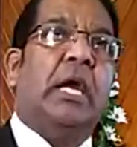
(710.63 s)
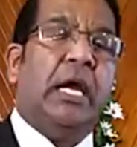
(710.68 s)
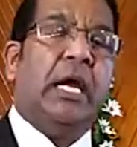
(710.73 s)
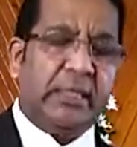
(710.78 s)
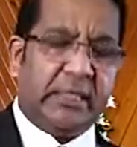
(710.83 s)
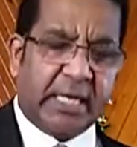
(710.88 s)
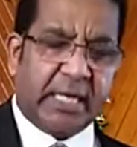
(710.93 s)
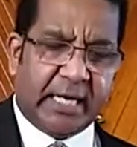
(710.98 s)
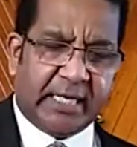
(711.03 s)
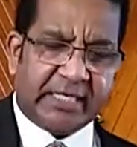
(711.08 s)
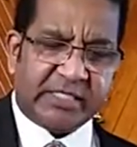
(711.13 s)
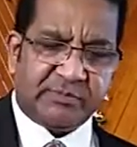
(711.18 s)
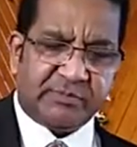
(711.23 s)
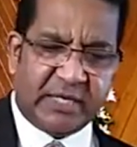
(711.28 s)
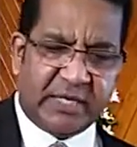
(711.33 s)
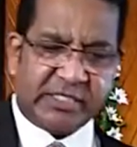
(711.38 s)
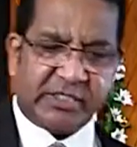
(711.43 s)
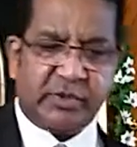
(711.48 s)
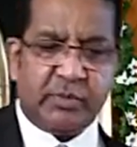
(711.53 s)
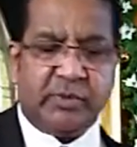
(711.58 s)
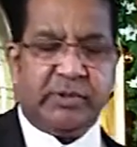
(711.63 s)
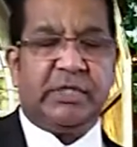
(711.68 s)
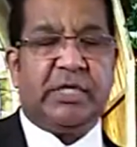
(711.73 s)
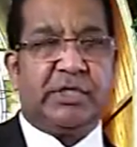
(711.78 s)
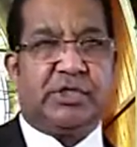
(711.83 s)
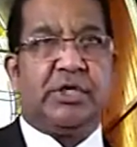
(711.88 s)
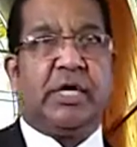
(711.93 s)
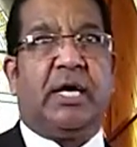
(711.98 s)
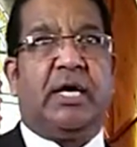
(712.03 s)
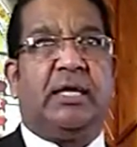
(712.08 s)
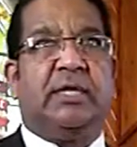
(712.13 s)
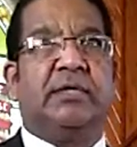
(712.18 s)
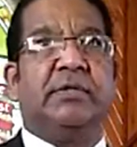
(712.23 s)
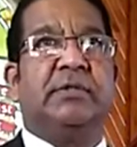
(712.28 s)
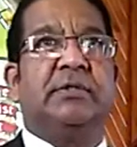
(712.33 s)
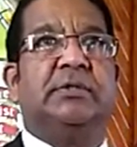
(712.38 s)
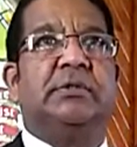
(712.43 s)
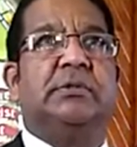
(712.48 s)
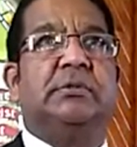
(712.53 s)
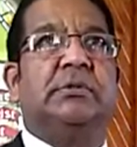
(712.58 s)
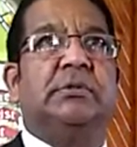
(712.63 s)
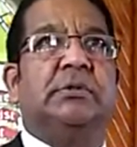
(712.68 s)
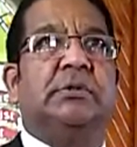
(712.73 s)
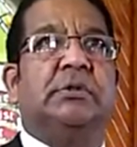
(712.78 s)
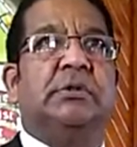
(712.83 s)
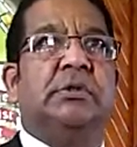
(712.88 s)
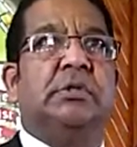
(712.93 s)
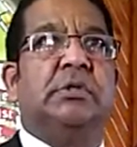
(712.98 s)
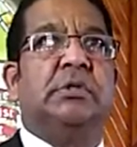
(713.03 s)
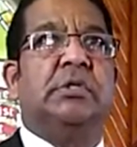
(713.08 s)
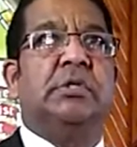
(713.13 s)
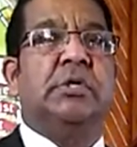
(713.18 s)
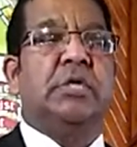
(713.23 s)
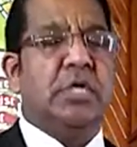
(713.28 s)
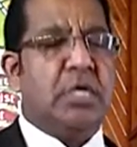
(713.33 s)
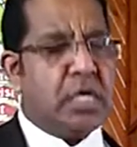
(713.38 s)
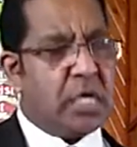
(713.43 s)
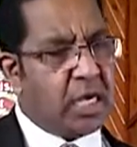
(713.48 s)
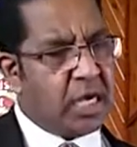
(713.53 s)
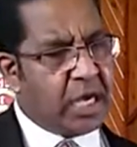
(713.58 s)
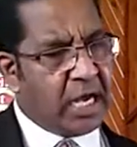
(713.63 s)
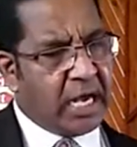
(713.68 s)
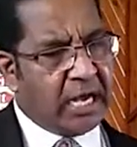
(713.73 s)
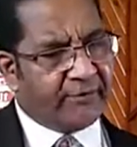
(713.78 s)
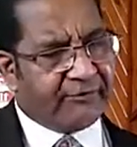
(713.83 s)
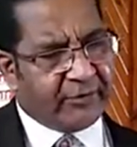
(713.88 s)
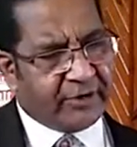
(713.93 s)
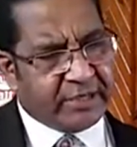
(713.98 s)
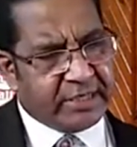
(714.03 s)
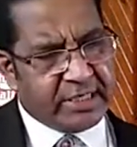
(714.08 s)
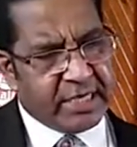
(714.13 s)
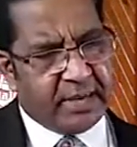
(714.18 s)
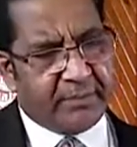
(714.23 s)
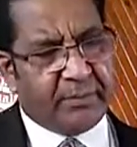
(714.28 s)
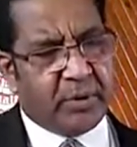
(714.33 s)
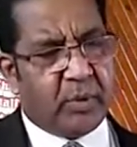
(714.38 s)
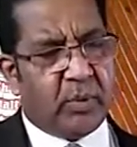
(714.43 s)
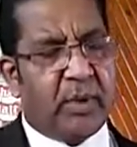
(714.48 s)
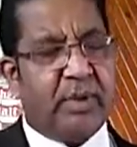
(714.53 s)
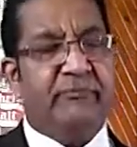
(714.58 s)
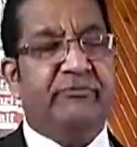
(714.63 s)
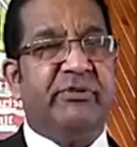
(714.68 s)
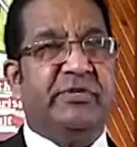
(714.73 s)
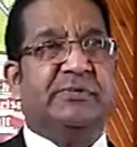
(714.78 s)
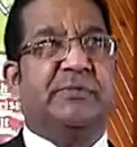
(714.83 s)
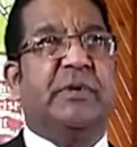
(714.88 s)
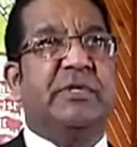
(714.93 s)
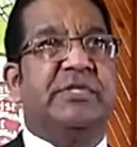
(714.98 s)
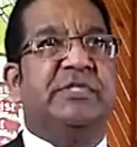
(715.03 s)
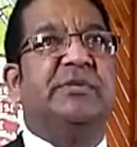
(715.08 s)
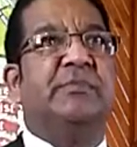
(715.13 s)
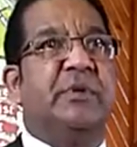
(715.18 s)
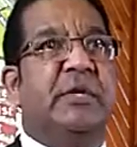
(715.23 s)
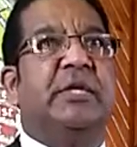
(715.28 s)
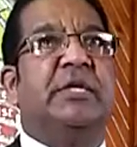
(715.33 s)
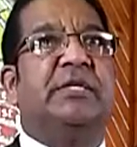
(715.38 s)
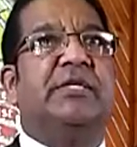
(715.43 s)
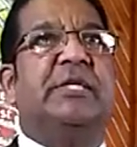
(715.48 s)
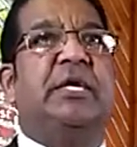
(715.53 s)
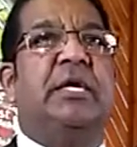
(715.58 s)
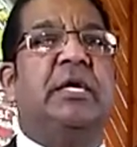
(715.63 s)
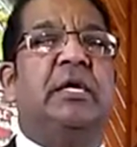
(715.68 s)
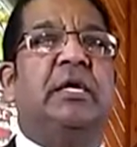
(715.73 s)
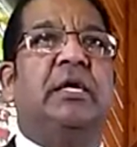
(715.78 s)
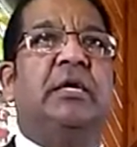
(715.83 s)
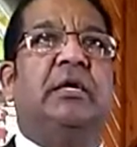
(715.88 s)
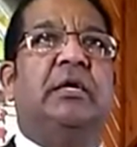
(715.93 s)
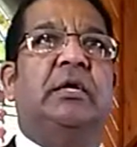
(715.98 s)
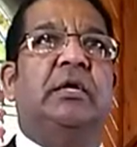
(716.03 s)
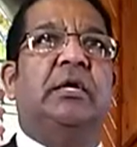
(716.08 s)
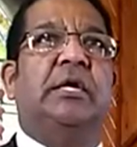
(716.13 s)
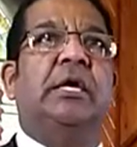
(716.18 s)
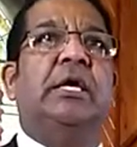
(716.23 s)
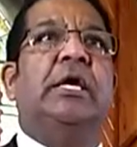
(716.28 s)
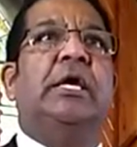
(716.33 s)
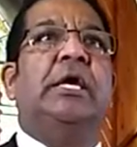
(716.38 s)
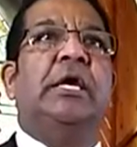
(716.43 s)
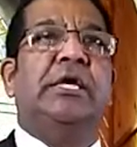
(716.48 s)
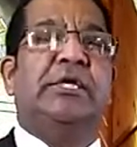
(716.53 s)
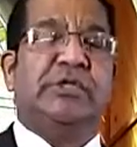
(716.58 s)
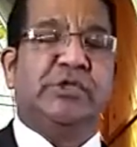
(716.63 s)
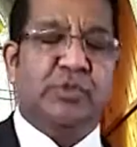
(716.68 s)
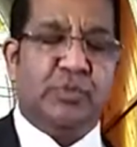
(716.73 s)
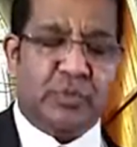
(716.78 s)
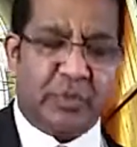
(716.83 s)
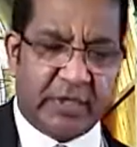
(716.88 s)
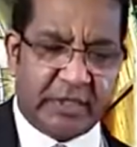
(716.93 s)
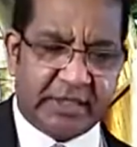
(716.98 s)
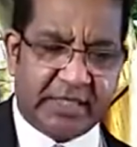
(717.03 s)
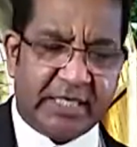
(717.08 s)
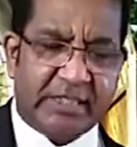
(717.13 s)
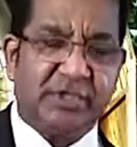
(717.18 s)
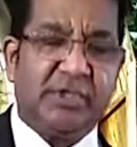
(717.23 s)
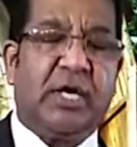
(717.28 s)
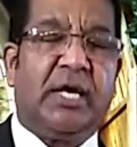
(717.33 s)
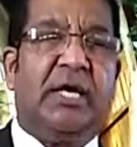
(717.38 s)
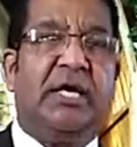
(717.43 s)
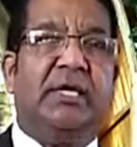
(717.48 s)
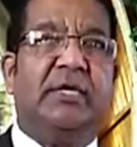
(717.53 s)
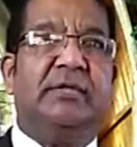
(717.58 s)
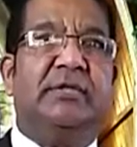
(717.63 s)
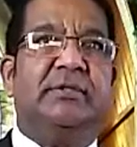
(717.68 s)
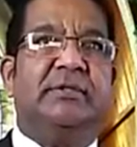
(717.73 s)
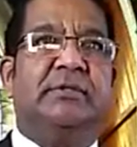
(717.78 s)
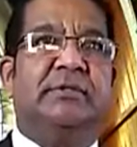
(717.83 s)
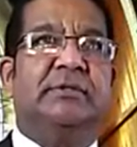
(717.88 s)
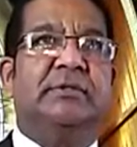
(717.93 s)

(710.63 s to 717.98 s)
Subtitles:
and God has blessed you with a child, our number one responsibility is to bring that child